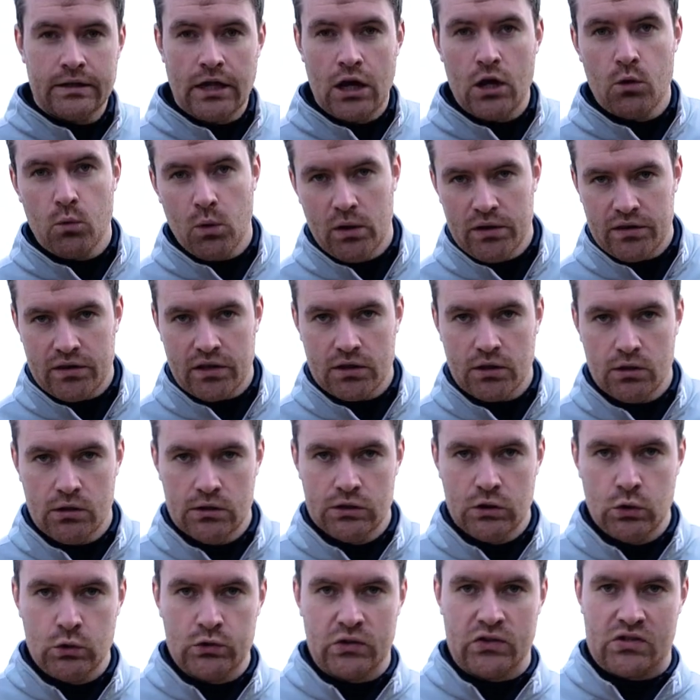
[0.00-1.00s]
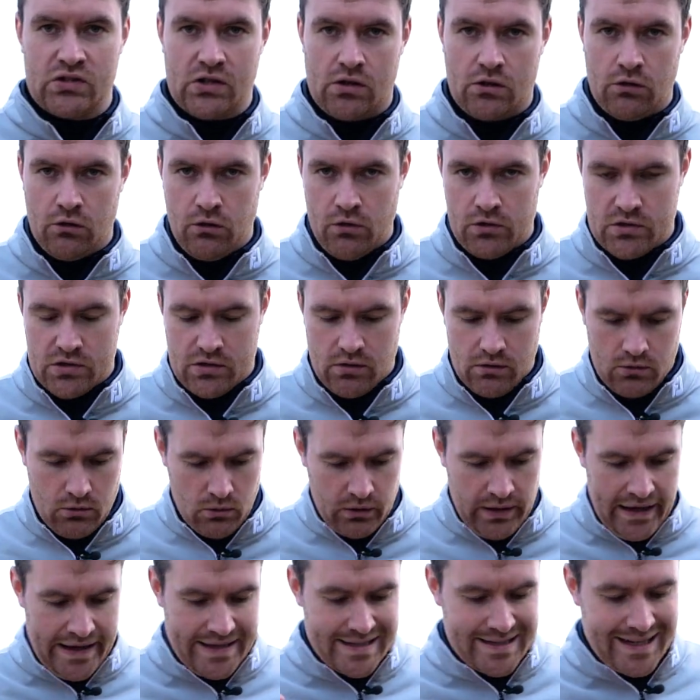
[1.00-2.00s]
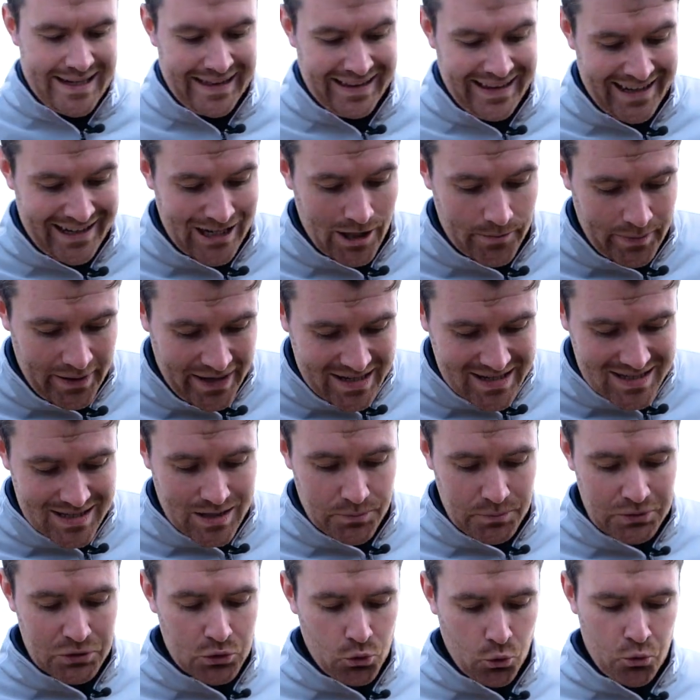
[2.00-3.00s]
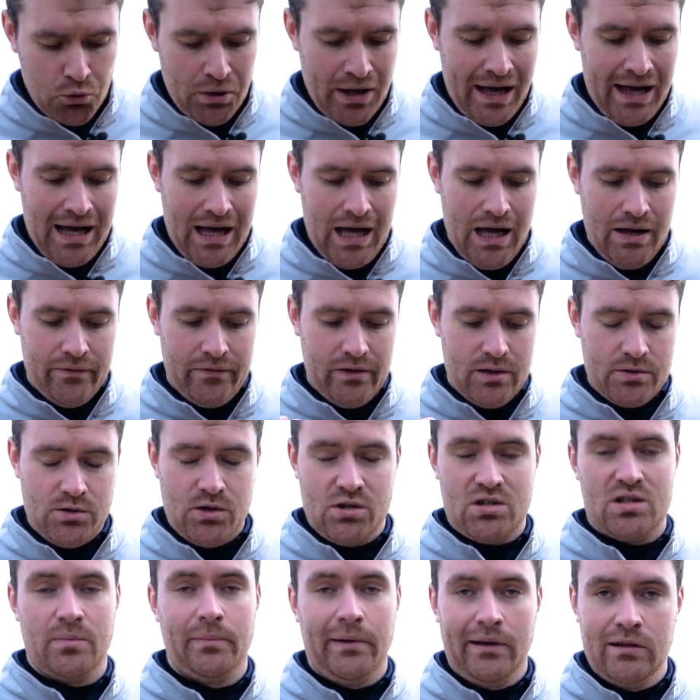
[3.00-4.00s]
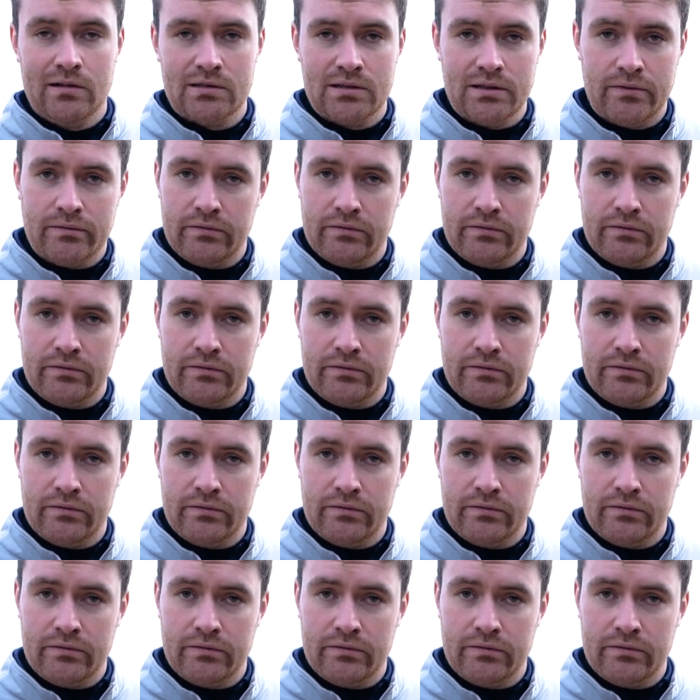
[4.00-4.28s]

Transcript: Now, one thing you'll notice across the Rogue ST lineup is that we don't have adjustability